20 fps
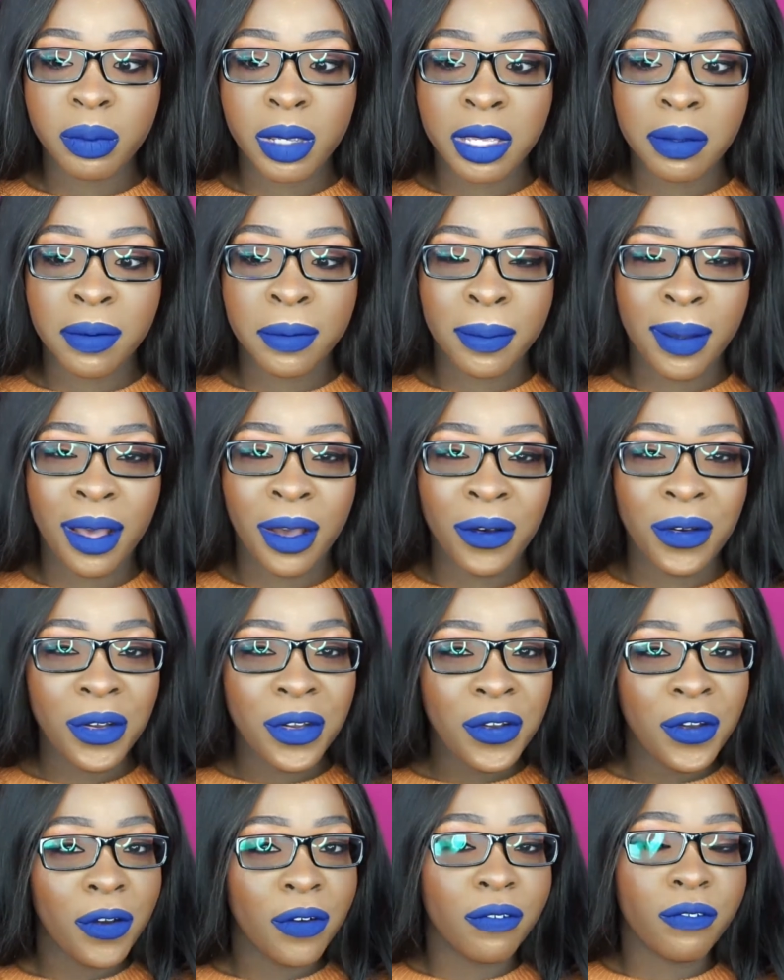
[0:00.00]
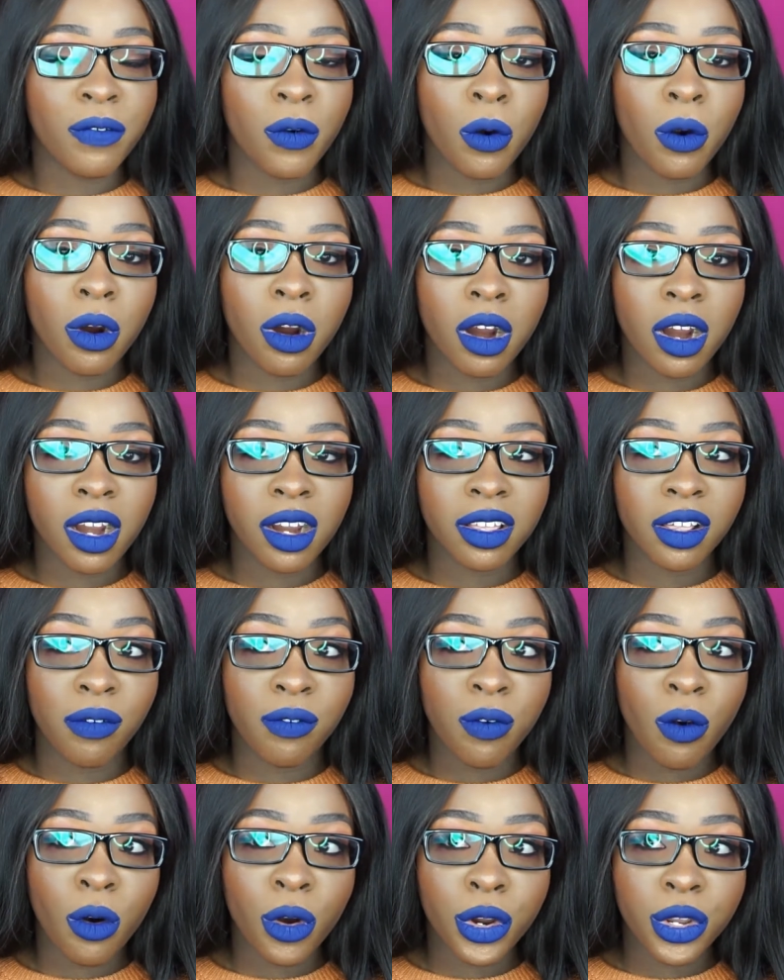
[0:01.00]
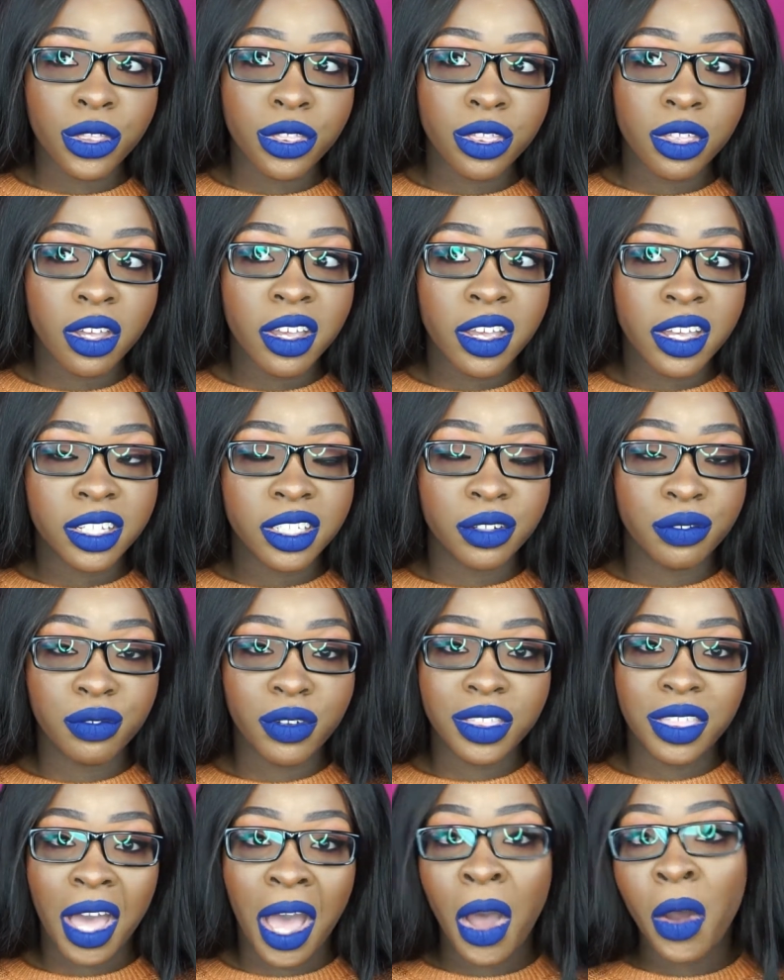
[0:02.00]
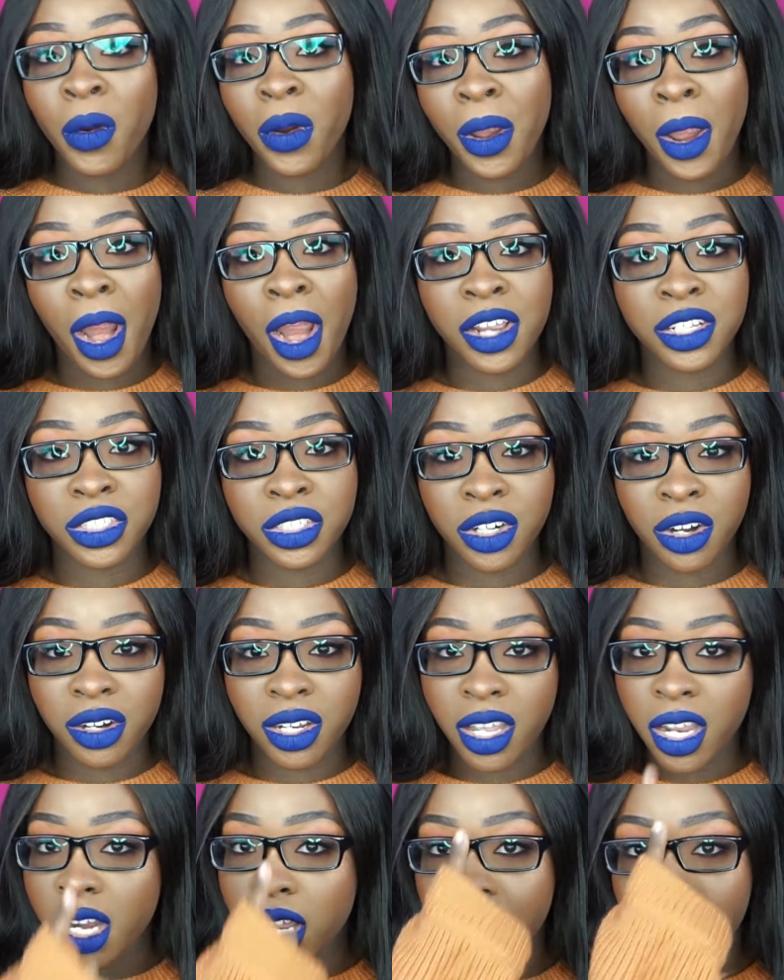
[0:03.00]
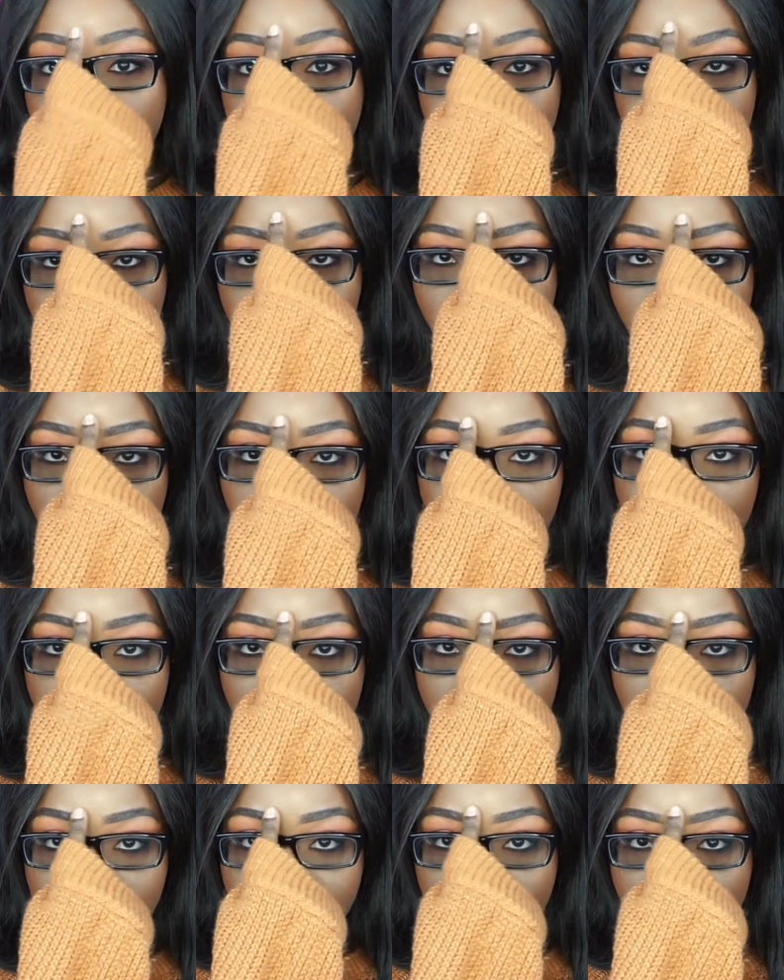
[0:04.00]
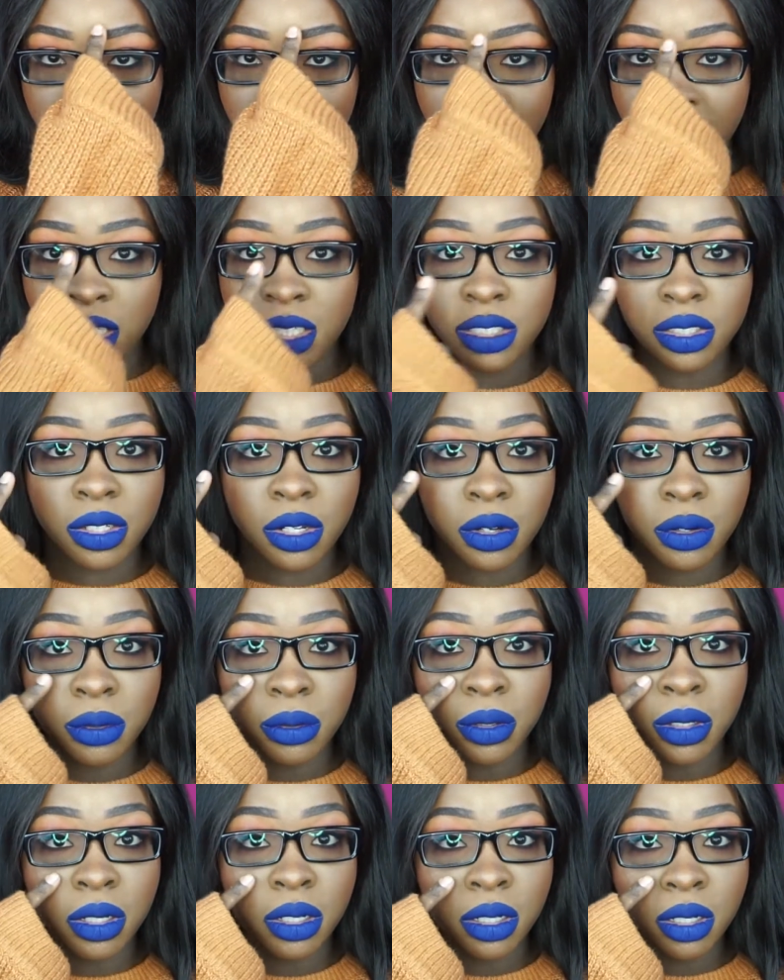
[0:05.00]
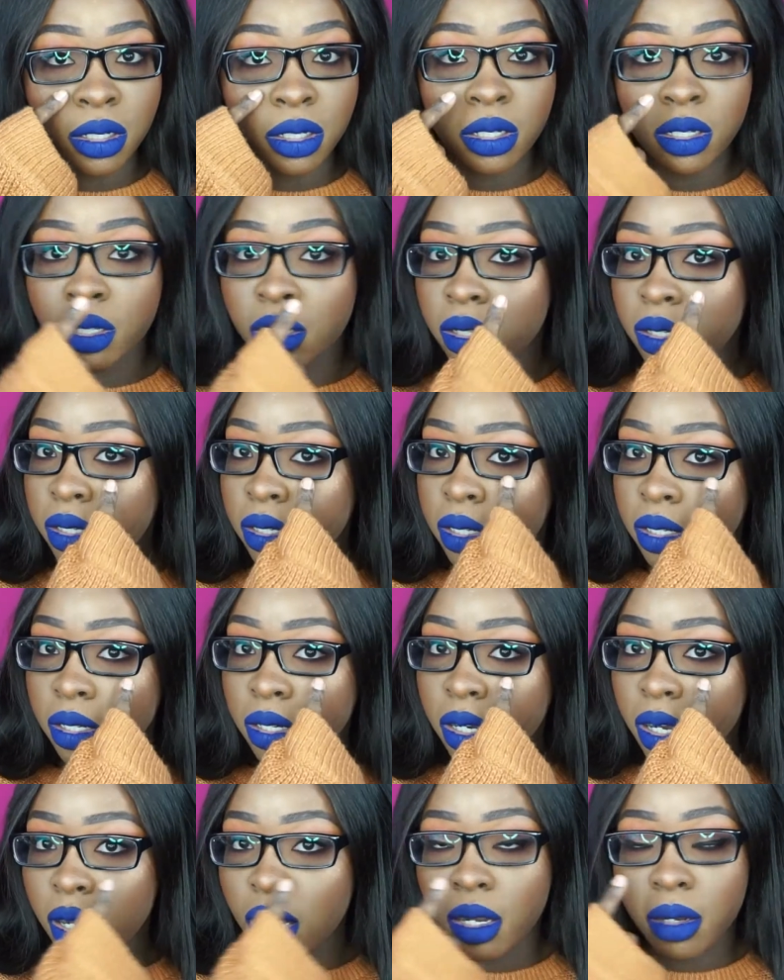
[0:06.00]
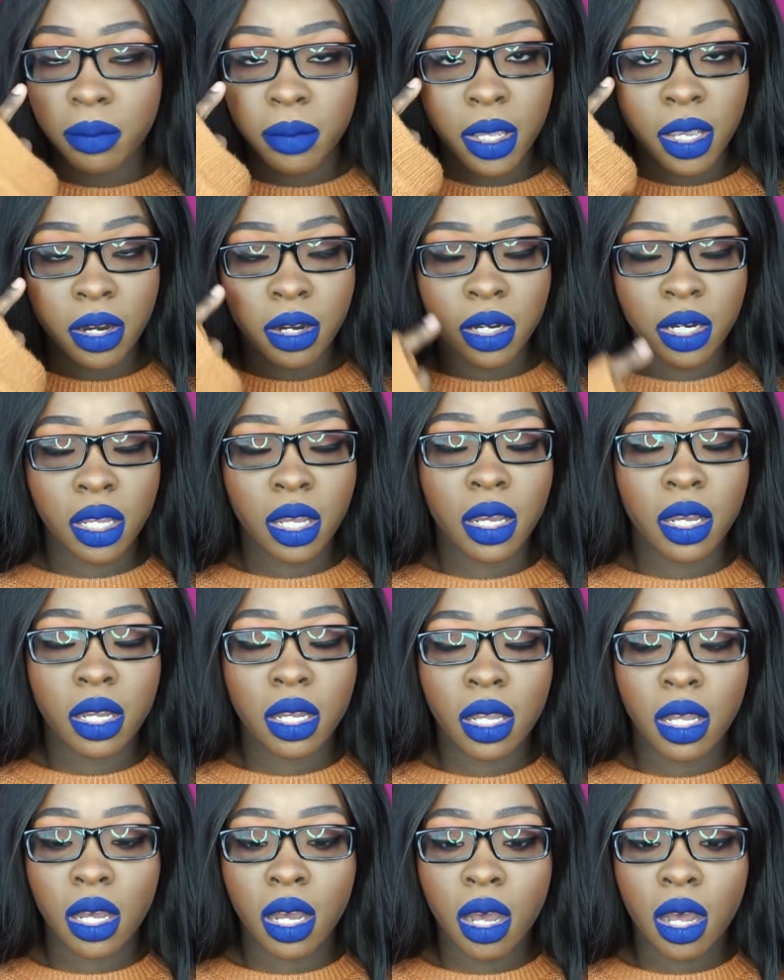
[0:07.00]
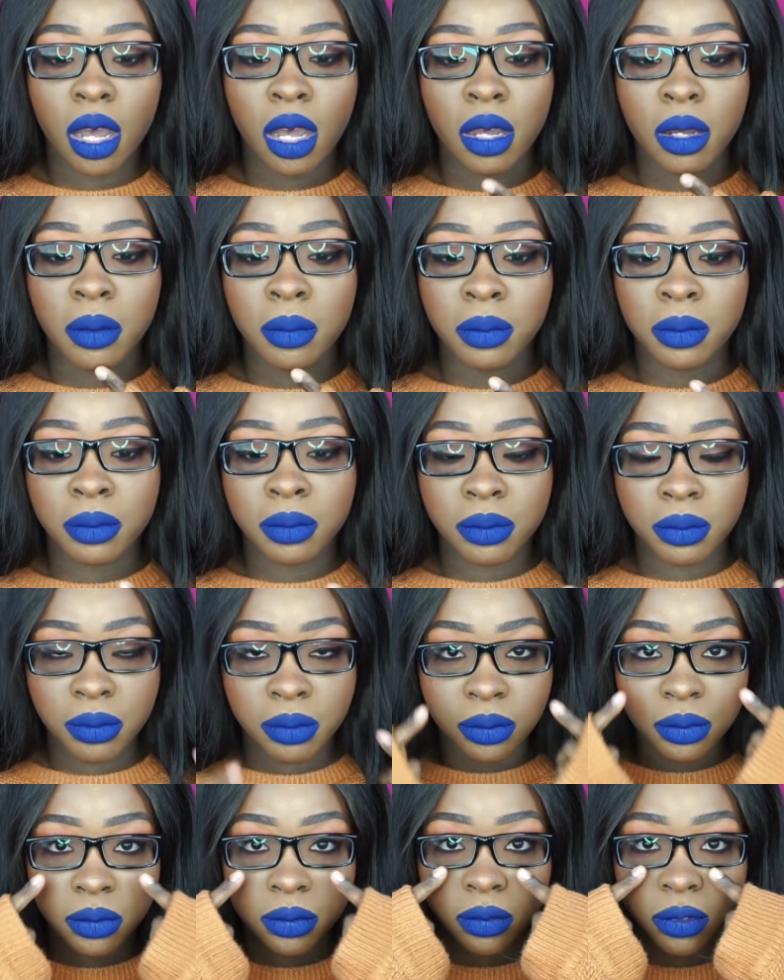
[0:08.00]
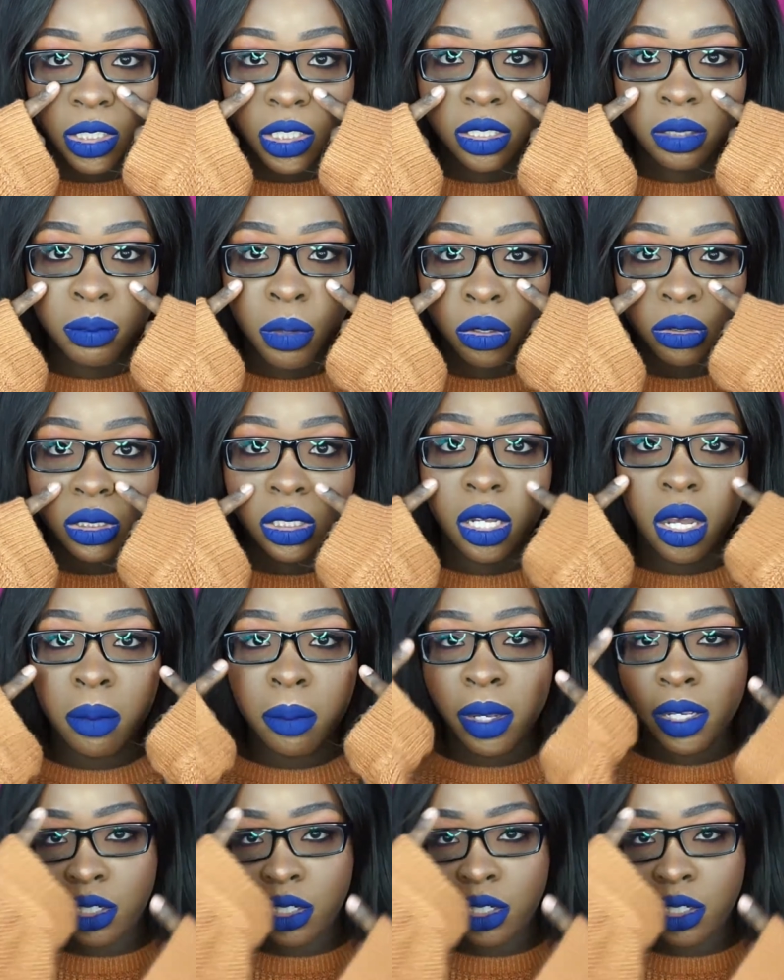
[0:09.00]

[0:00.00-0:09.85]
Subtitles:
Maybe about the 4th to 5th hour I start getting shiny in my T-zone area. Just mostly on my